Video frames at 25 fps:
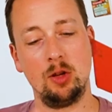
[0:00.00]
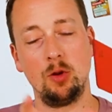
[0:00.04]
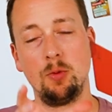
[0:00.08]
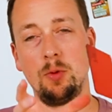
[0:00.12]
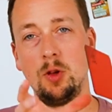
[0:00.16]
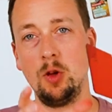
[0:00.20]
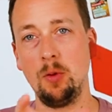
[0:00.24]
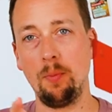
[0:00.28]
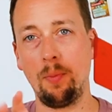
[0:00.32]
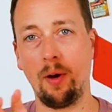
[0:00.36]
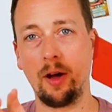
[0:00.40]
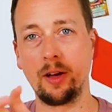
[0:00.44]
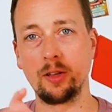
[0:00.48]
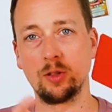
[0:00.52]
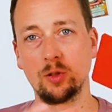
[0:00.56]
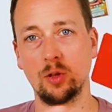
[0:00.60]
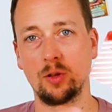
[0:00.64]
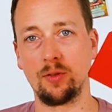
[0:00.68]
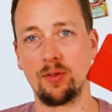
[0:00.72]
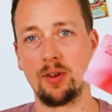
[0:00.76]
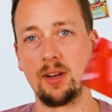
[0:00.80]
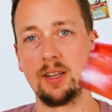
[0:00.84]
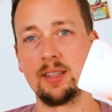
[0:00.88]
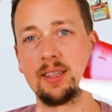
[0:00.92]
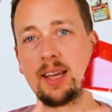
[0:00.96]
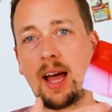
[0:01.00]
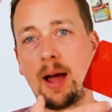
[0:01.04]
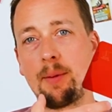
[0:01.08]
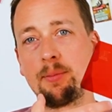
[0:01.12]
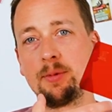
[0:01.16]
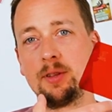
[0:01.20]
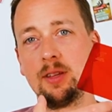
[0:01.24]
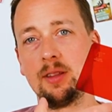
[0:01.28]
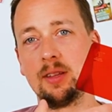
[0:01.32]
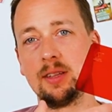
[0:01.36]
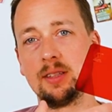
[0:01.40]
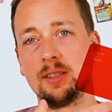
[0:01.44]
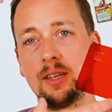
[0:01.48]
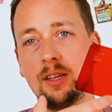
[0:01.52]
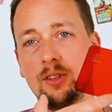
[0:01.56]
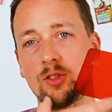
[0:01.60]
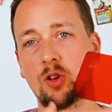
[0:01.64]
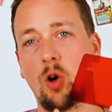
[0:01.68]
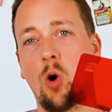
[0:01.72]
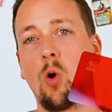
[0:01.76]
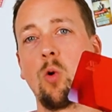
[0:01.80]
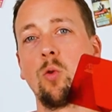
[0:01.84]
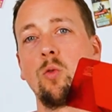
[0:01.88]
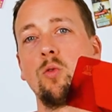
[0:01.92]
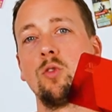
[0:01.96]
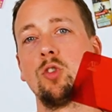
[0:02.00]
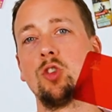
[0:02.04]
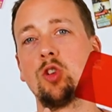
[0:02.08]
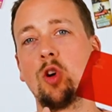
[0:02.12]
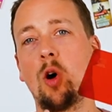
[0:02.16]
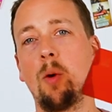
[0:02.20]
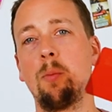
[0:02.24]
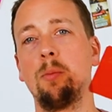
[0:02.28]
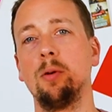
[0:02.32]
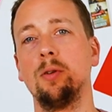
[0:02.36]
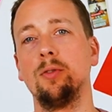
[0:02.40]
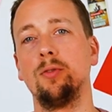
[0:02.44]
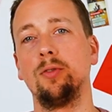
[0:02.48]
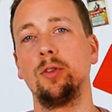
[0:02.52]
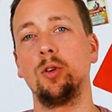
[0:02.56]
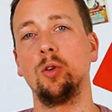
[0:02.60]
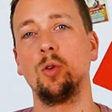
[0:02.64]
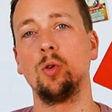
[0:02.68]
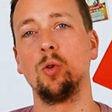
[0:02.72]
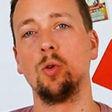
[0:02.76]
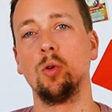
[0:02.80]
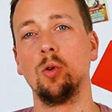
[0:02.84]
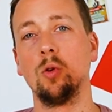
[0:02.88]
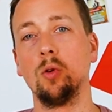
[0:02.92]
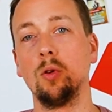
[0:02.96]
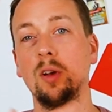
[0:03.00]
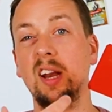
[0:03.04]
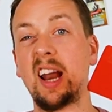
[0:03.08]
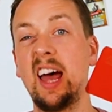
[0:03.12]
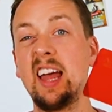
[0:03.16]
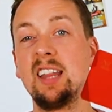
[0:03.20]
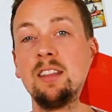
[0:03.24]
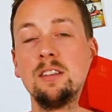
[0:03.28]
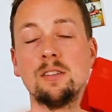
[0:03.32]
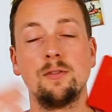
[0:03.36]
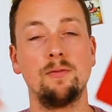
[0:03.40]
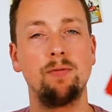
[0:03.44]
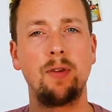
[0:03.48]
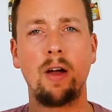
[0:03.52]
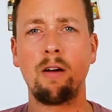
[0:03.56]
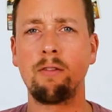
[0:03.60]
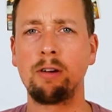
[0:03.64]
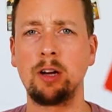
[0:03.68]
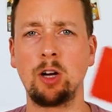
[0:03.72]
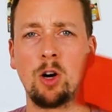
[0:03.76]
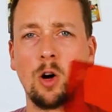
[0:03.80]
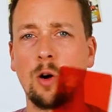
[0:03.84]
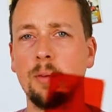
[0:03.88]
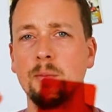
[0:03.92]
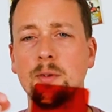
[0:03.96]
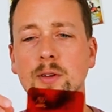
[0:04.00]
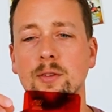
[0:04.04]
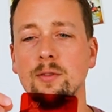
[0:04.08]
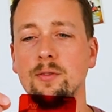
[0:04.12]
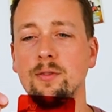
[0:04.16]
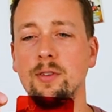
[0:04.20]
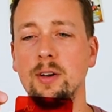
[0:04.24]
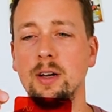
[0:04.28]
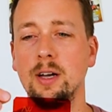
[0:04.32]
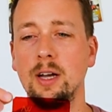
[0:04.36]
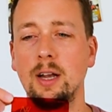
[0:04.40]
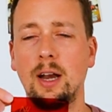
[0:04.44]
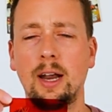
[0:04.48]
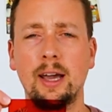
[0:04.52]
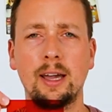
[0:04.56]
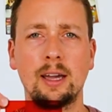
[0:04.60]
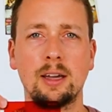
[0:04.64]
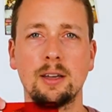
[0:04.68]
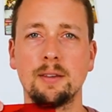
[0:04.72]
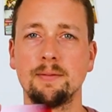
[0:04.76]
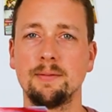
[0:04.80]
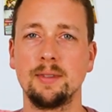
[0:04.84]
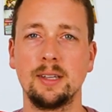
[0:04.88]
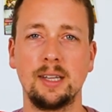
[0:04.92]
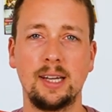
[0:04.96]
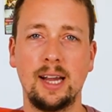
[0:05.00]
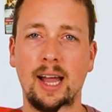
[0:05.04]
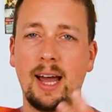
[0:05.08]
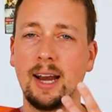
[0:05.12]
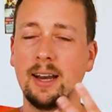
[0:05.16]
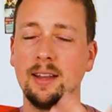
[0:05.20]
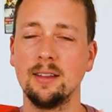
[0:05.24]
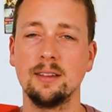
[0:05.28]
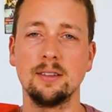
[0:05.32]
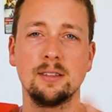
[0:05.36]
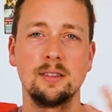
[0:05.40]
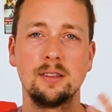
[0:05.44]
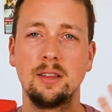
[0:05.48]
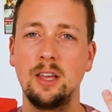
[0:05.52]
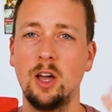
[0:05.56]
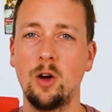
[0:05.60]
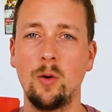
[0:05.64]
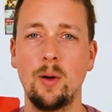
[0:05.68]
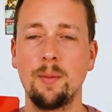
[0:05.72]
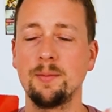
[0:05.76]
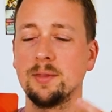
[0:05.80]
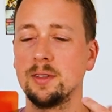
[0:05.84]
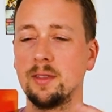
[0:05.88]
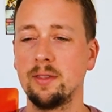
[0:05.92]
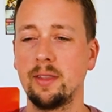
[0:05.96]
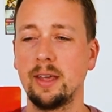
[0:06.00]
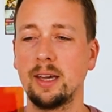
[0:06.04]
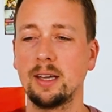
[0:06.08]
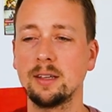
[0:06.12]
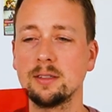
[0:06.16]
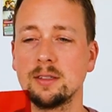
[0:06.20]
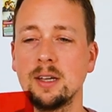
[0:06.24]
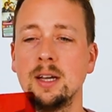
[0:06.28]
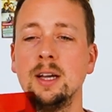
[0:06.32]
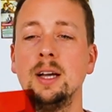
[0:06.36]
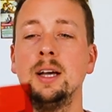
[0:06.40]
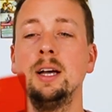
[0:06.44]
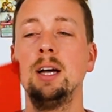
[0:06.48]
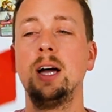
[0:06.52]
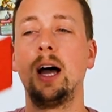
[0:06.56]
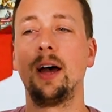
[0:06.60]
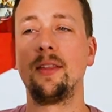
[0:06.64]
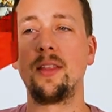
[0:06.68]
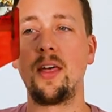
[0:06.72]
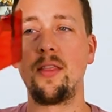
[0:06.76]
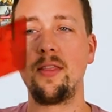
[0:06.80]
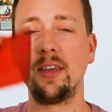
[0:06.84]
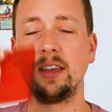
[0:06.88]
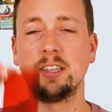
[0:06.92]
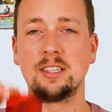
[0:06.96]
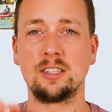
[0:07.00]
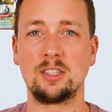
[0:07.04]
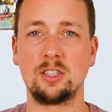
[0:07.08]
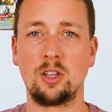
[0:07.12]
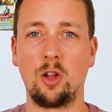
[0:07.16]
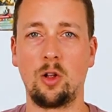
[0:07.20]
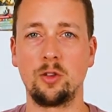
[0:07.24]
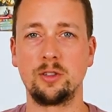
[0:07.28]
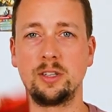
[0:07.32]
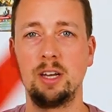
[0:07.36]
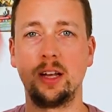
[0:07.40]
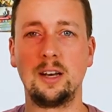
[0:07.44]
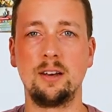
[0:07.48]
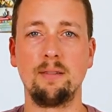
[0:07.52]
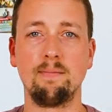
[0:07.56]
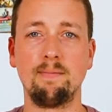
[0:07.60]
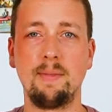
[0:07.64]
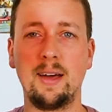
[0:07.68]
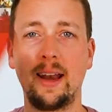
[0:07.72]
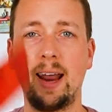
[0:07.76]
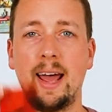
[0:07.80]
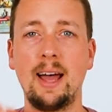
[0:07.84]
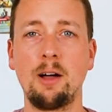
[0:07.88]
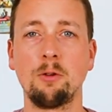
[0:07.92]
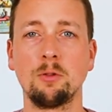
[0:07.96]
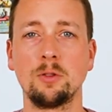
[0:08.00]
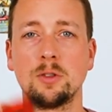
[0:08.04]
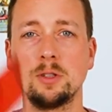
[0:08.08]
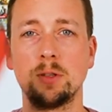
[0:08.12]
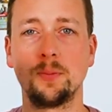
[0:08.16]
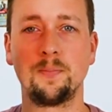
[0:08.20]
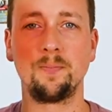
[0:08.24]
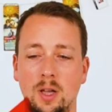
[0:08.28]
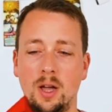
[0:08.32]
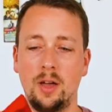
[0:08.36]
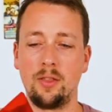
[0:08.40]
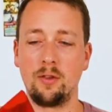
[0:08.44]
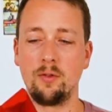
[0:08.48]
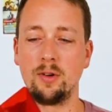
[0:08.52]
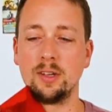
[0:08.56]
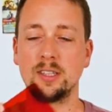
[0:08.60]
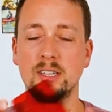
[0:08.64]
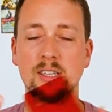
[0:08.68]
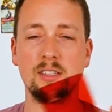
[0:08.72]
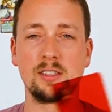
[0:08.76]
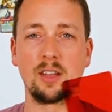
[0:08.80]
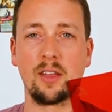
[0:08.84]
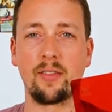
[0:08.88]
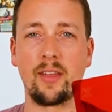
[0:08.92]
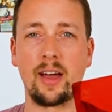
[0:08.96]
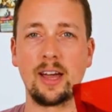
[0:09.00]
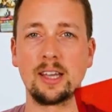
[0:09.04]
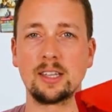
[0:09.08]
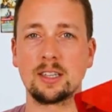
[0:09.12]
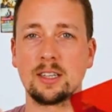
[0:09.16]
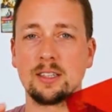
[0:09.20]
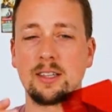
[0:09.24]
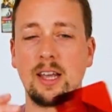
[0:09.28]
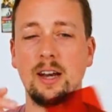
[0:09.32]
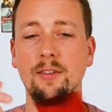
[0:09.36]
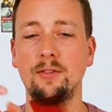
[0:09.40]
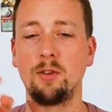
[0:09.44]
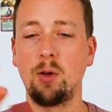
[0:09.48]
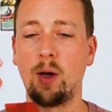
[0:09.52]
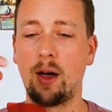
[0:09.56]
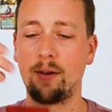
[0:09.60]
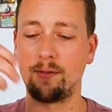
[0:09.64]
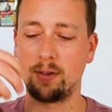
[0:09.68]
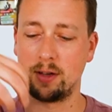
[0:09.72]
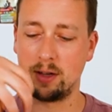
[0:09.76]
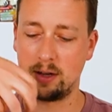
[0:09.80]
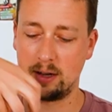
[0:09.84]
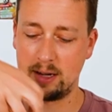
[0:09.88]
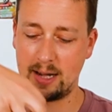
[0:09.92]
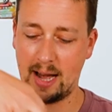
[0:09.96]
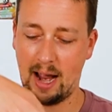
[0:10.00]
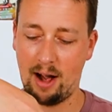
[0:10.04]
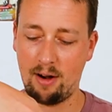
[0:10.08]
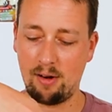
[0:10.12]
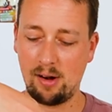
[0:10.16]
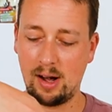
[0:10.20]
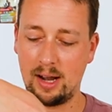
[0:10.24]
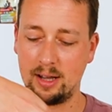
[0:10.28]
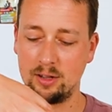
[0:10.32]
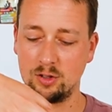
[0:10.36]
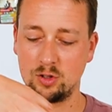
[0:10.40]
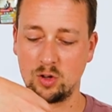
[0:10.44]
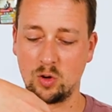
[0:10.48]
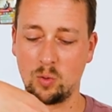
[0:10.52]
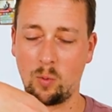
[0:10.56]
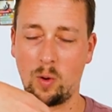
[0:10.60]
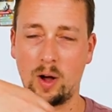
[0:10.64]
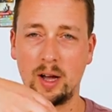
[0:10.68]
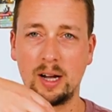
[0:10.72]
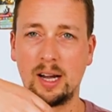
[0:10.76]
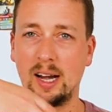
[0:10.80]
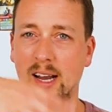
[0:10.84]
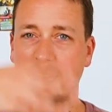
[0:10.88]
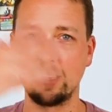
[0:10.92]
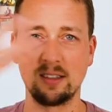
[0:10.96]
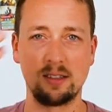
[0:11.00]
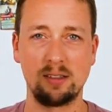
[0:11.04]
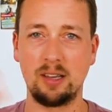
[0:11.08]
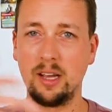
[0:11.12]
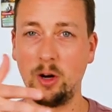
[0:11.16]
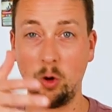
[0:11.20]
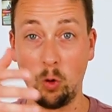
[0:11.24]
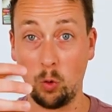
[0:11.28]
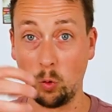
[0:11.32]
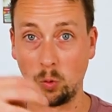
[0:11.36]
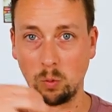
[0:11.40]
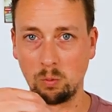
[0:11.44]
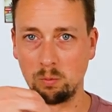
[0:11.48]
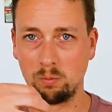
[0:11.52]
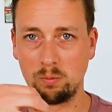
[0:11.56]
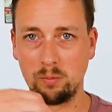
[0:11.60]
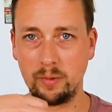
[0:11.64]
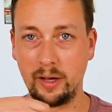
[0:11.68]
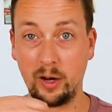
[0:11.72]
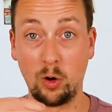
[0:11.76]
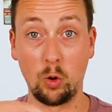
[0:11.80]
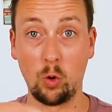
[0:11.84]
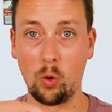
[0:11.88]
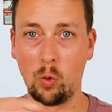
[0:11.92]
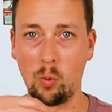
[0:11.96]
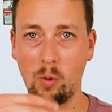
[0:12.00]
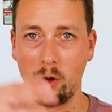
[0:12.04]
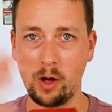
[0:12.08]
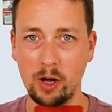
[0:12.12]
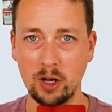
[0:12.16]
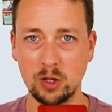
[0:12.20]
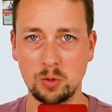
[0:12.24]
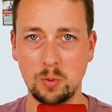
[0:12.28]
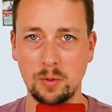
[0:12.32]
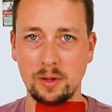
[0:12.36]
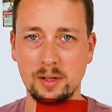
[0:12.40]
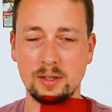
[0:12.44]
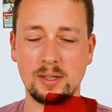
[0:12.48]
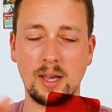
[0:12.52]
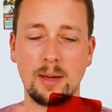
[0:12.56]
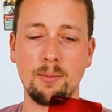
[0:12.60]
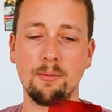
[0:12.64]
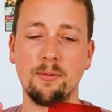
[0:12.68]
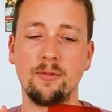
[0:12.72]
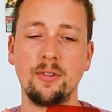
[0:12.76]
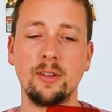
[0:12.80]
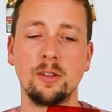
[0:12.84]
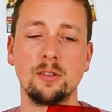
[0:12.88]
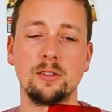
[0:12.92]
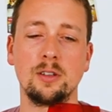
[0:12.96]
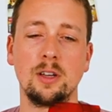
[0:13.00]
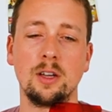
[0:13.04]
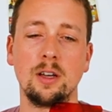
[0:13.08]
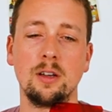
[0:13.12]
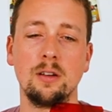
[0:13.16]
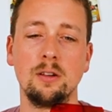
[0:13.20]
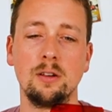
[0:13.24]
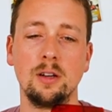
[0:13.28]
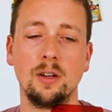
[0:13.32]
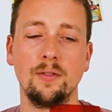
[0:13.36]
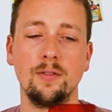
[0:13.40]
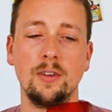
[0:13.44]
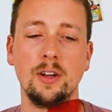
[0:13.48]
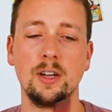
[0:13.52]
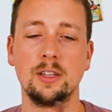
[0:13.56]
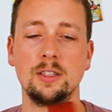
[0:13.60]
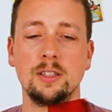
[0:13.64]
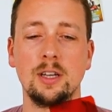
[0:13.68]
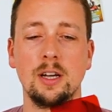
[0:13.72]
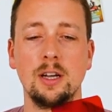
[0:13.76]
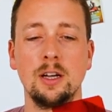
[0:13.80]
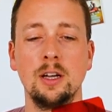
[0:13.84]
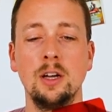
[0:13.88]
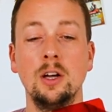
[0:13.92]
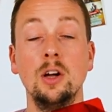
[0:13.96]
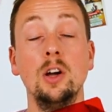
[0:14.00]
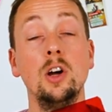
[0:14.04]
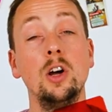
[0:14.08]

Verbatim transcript: You, you buy sort of an adapter that sits on top of your lens, very common for like the Canons and the O Ms and things. And then these slot in and out. And the reason it's done that is because then if you have a narrow lens or a wide lens, it all, it all works with the same filter converter.